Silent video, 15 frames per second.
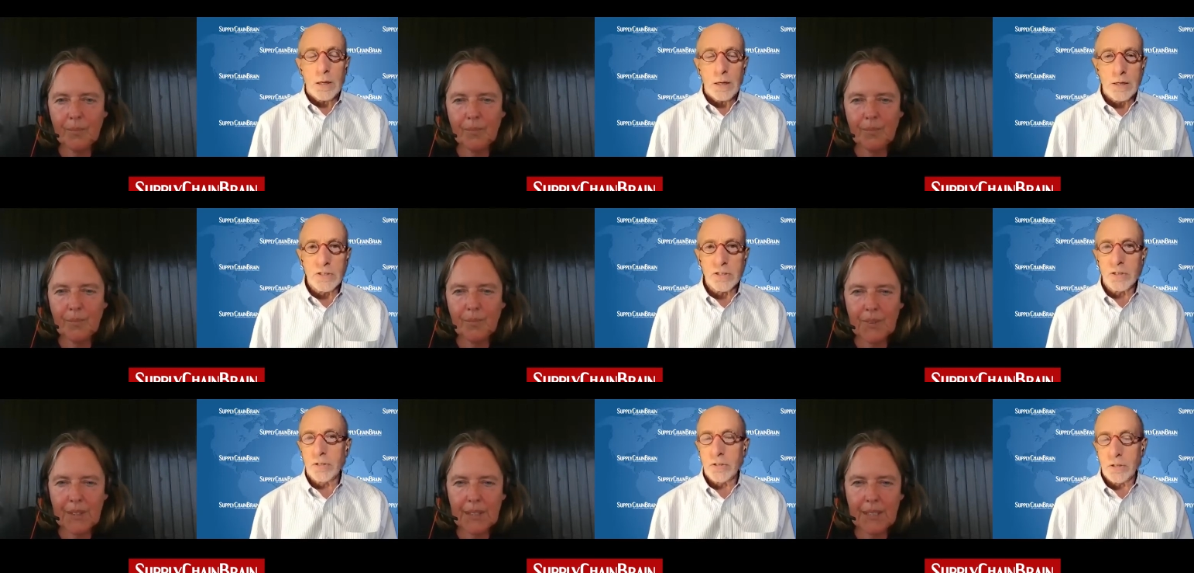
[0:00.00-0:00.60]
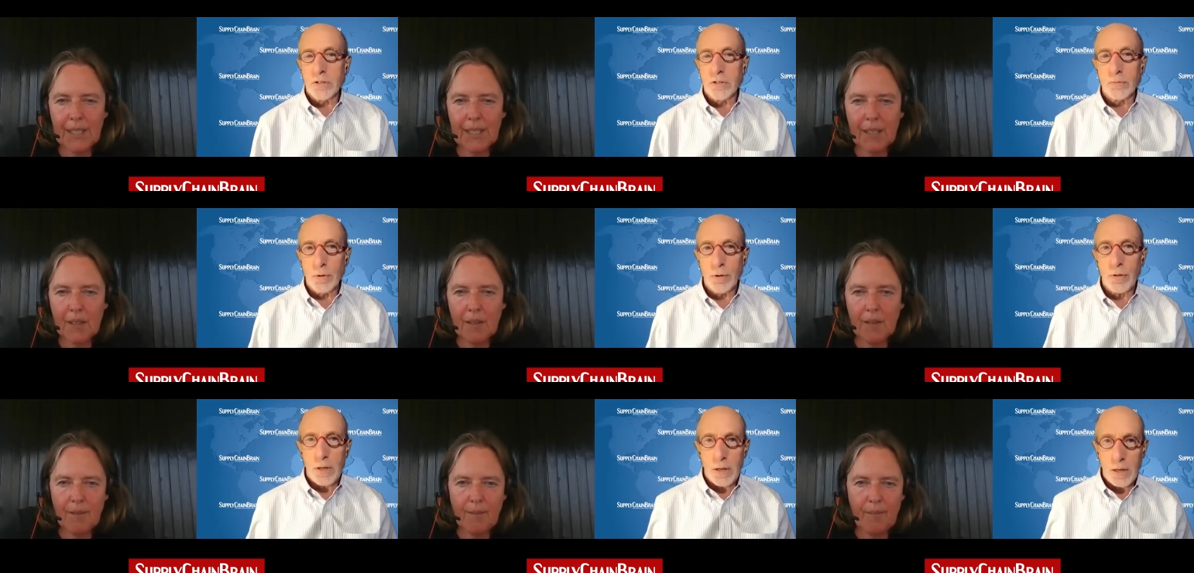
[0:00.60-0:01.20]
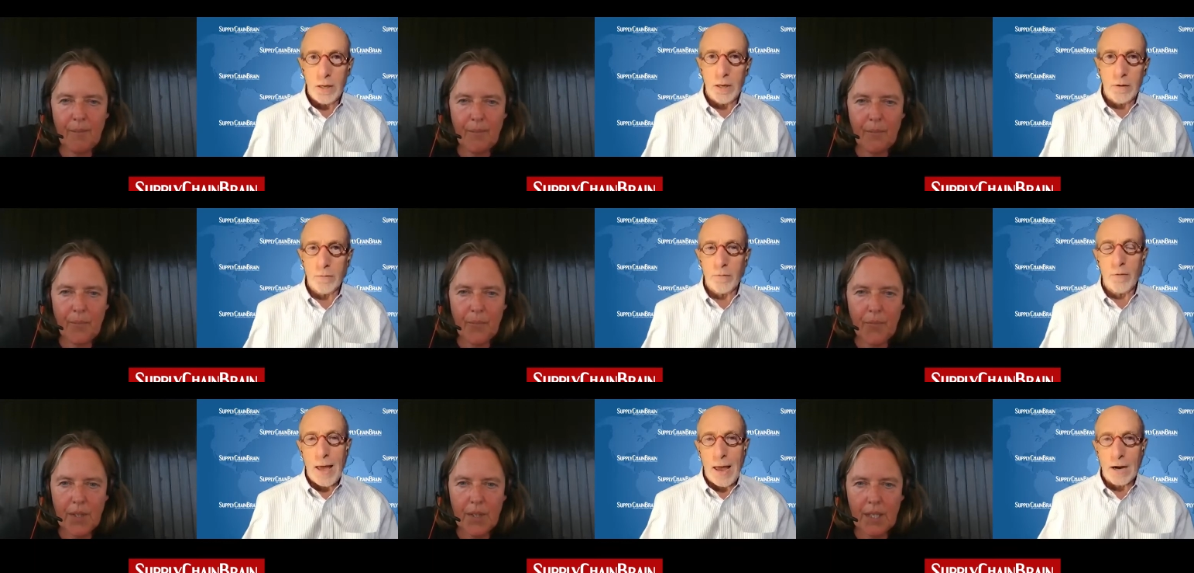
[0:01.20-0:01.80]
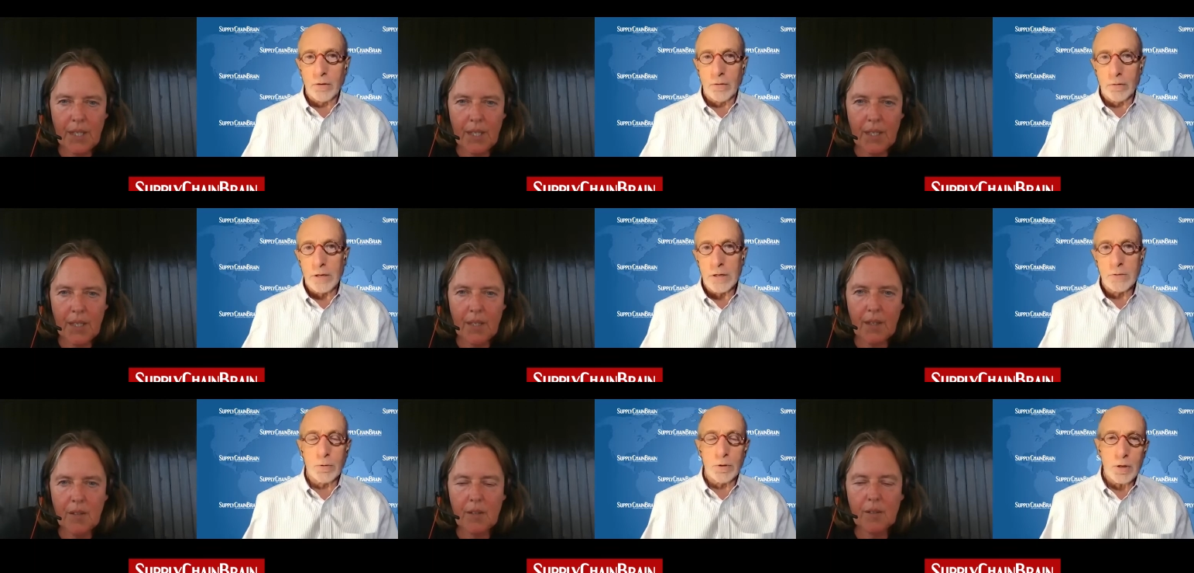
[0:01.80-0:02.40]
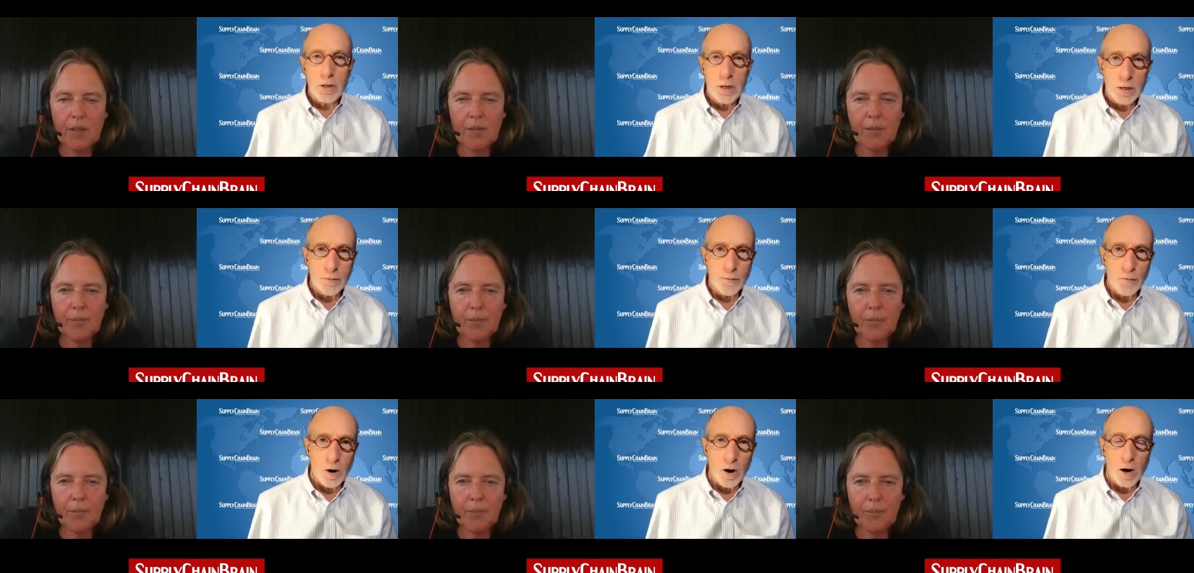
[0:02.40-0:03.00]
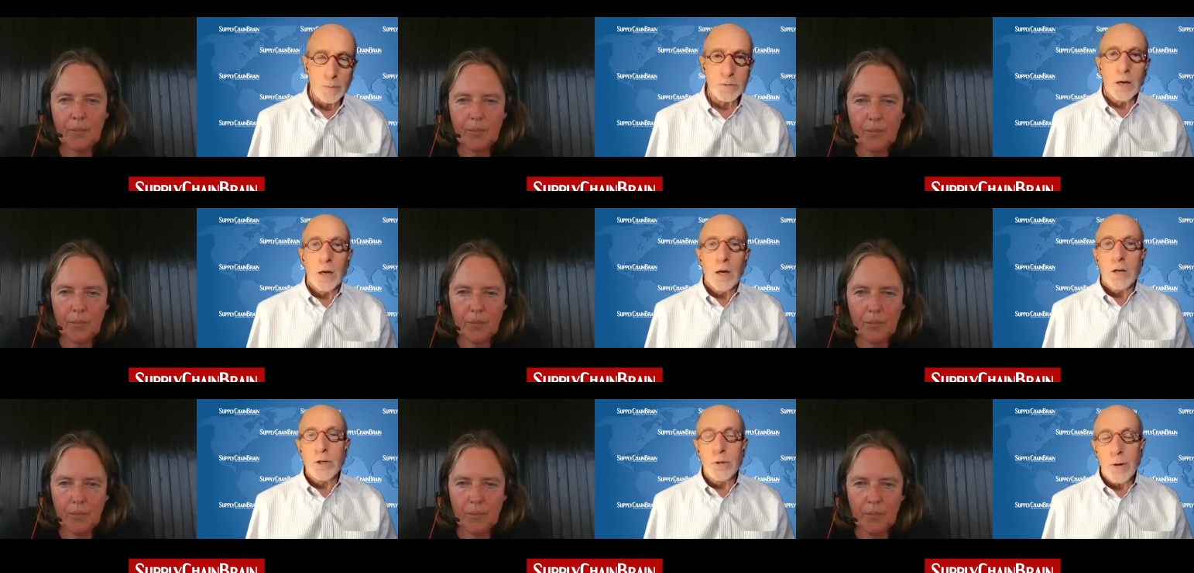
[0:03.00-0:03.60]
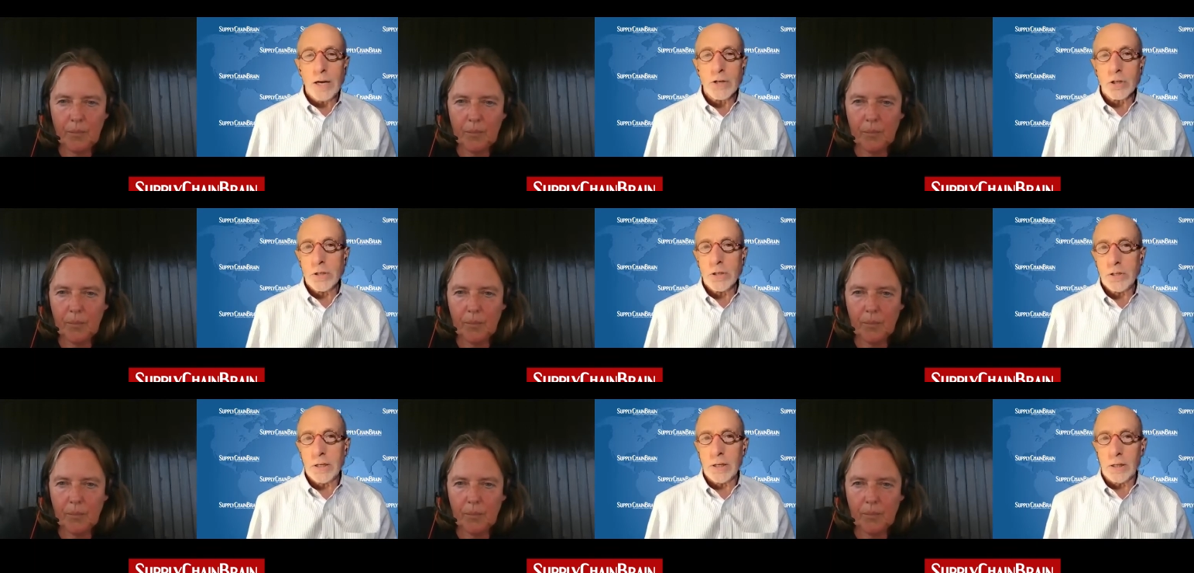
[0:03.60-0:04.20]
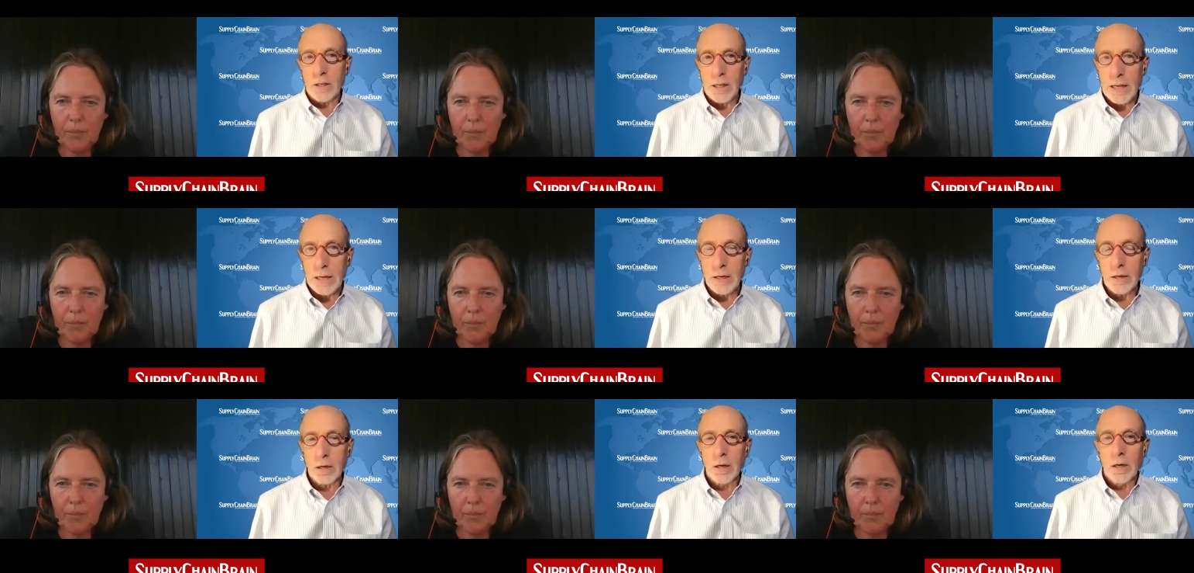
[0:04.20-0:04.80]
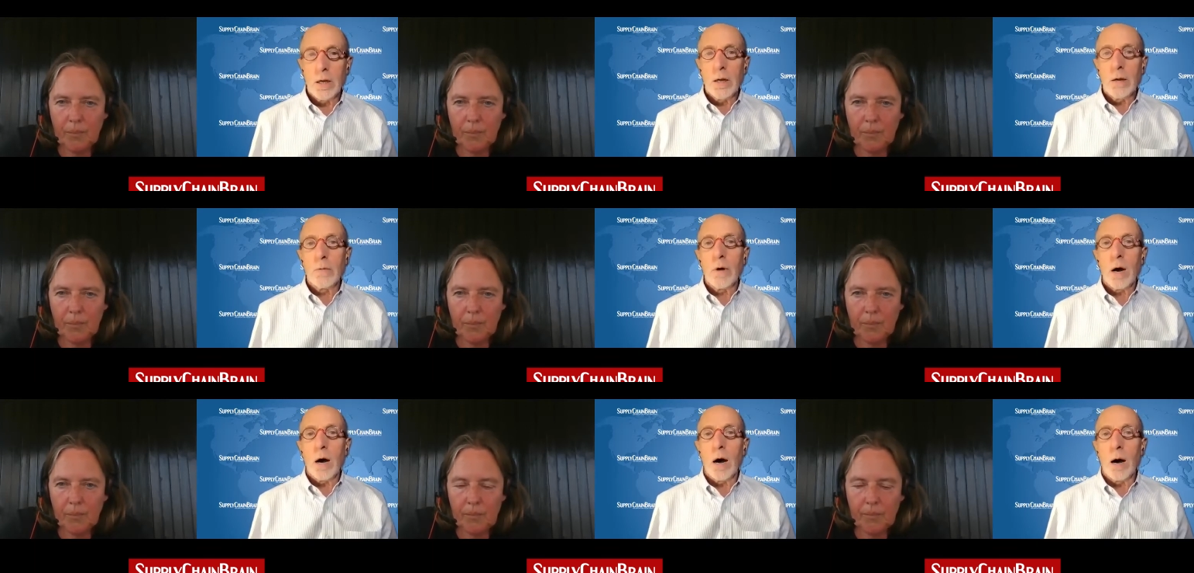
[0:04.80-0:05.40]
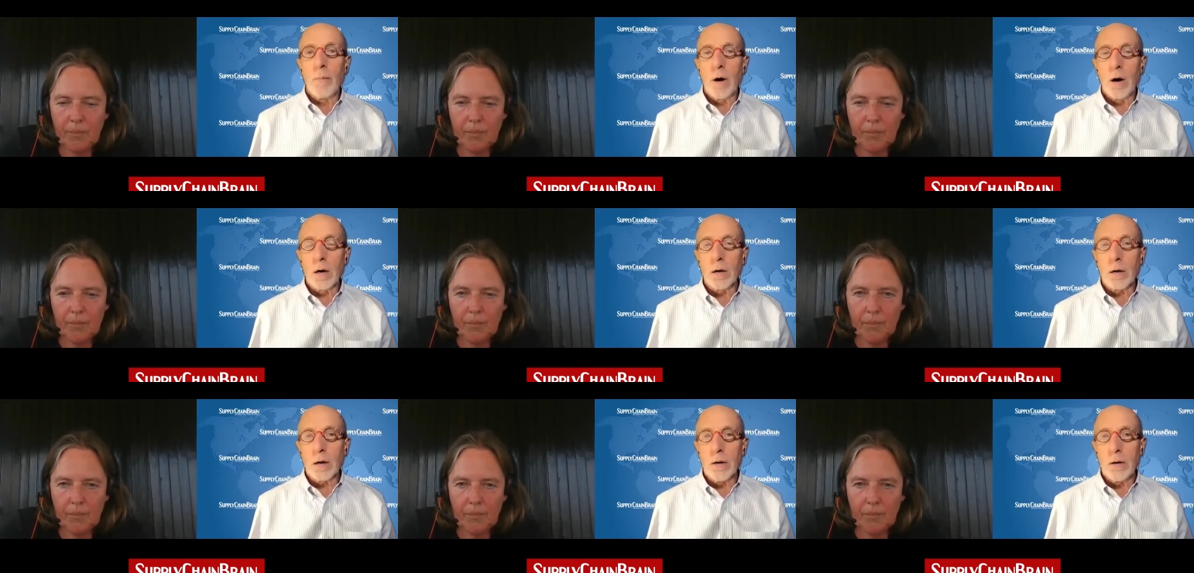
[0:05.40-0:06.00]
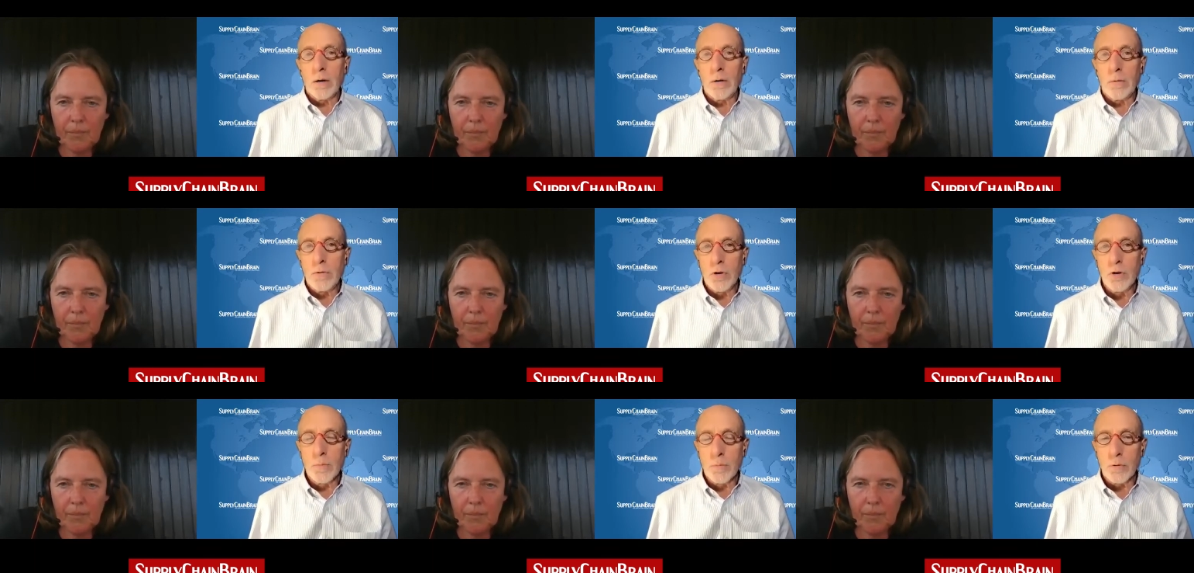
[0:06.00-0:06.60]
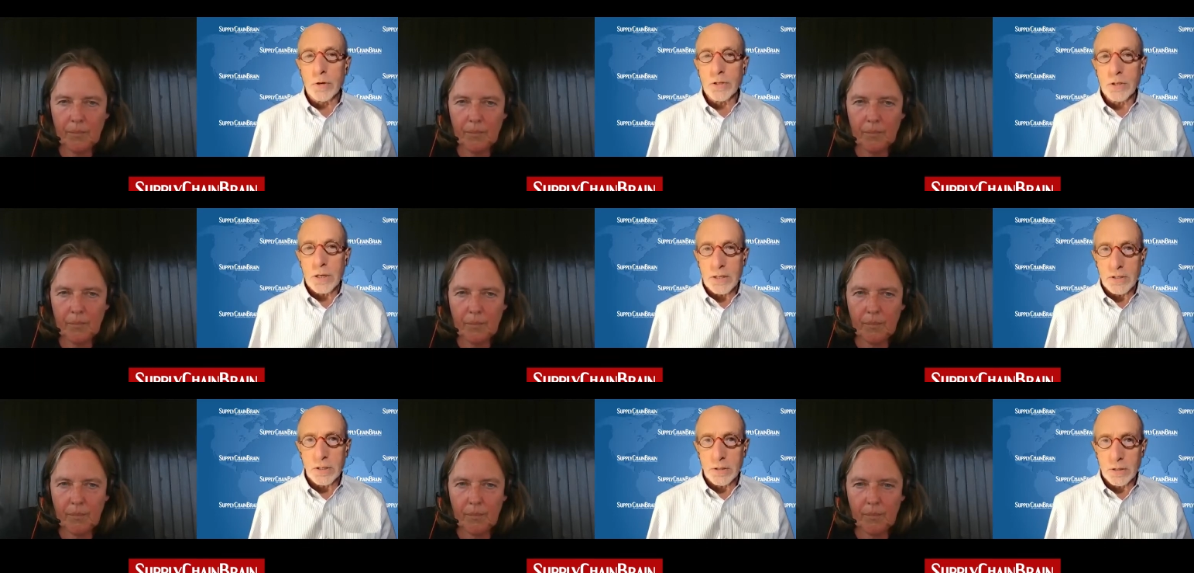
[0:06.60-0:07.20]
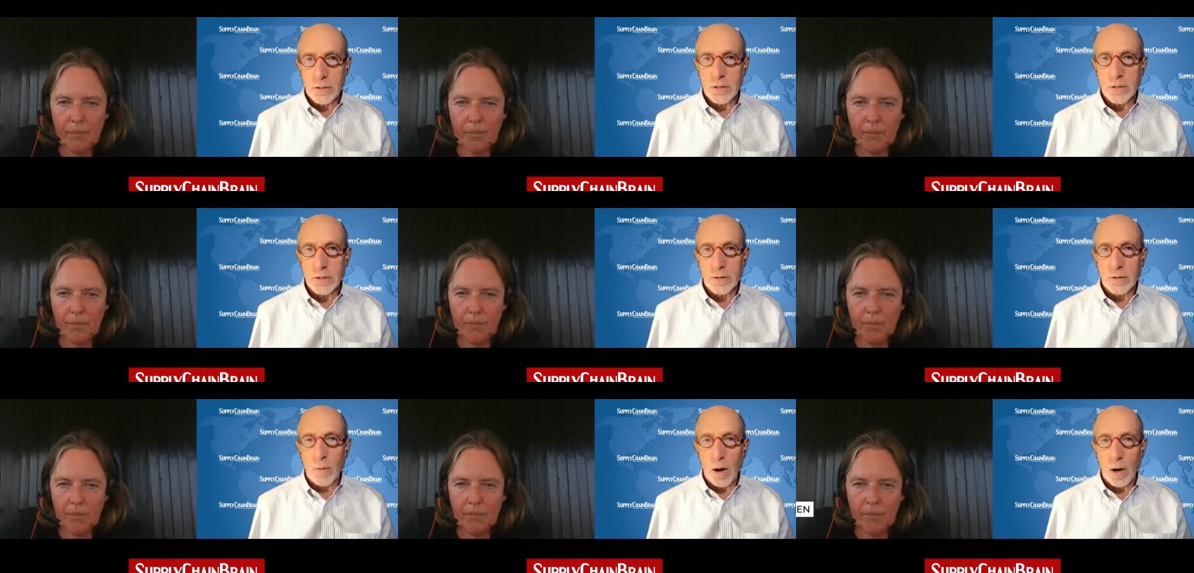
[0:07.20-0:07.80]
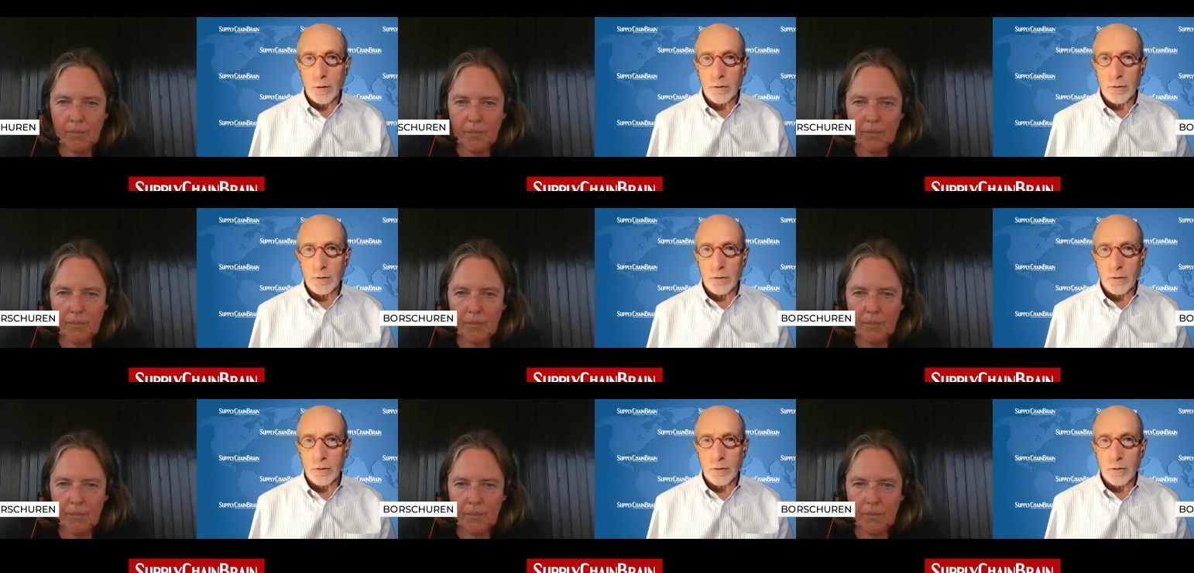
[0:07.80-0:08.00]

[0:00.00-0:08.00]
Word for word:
Speaker 1: incidences within factories, within farms. You actually see a link among numerous instances of modern